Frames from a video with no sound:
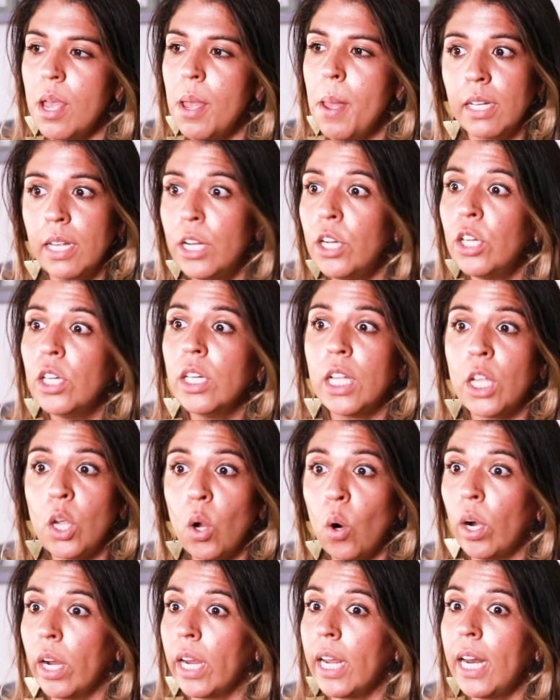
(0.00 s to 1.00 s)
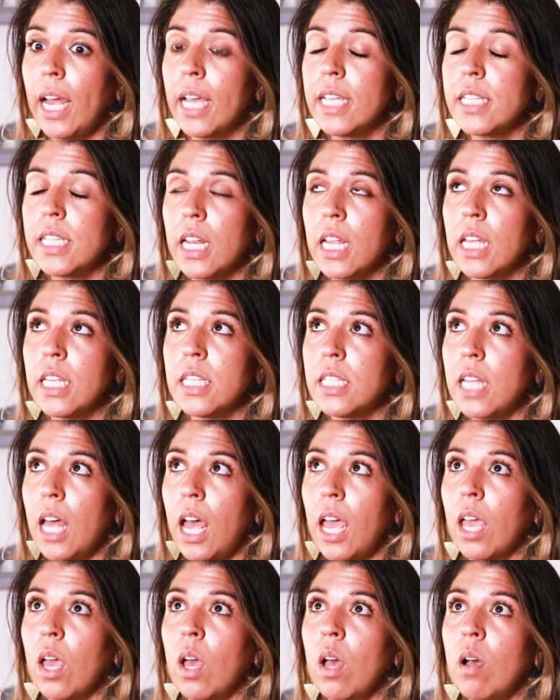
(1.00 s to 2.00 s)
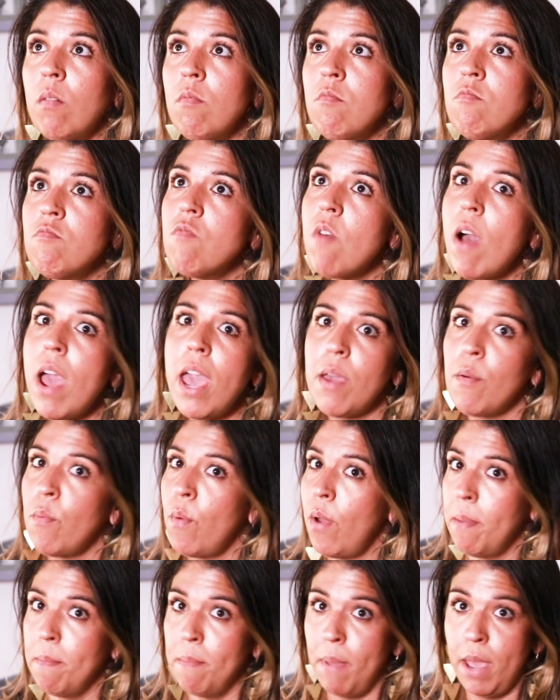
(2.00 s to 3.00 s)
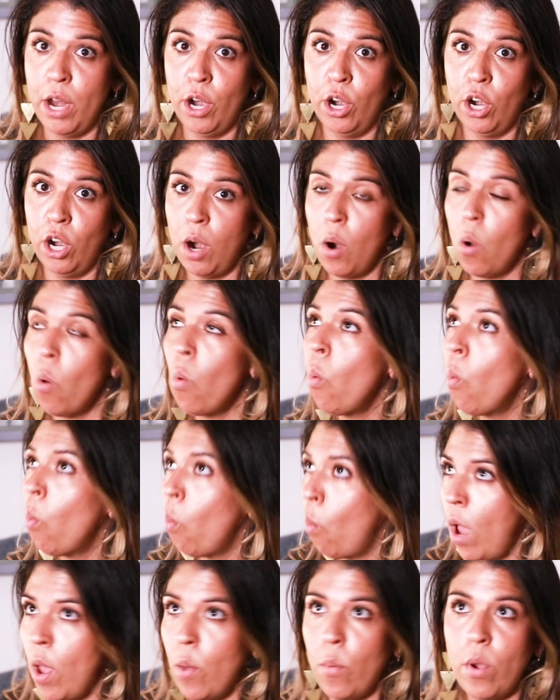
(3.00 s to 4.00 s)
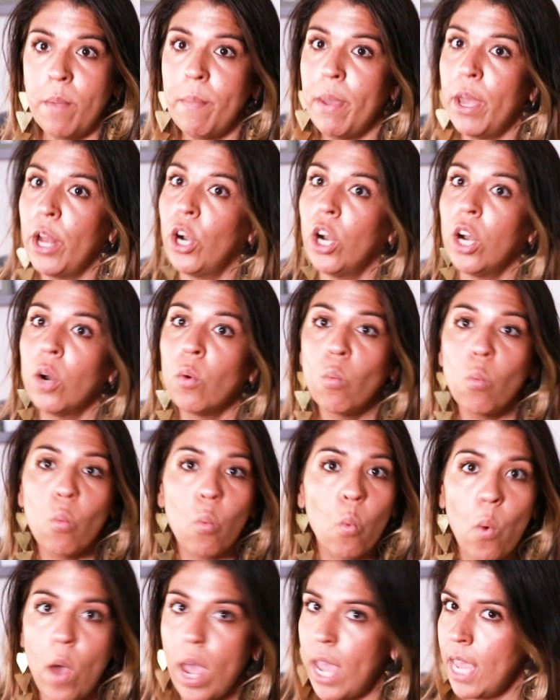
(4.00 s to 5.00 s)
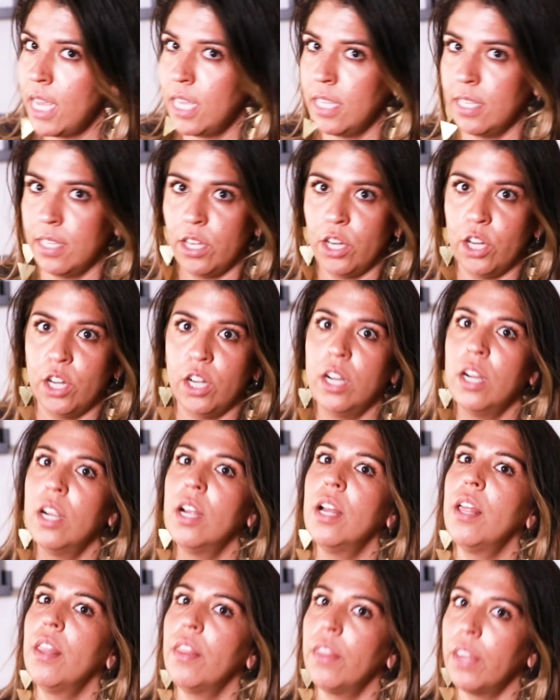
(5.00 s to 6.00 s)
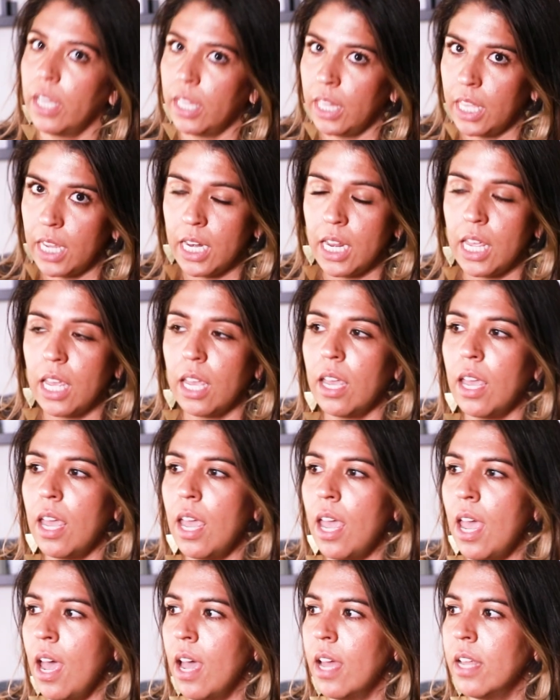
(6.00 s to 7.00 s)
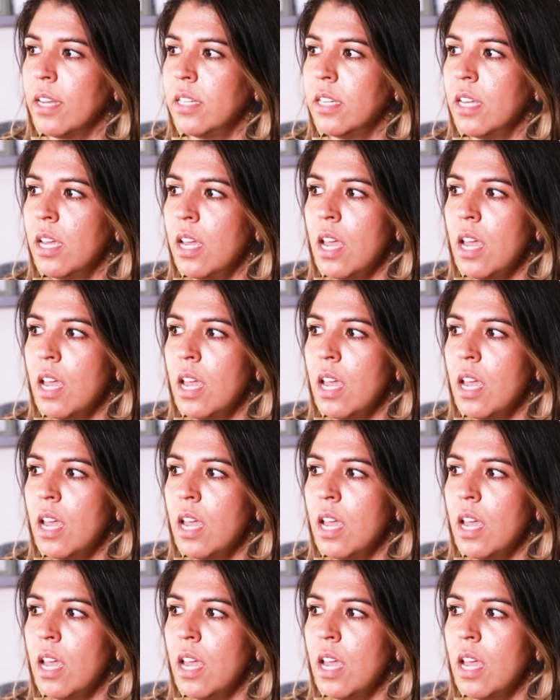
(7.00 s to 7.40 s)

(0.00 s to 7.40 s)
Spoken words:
Literally organizing is like way better, and way easier than cleaning. And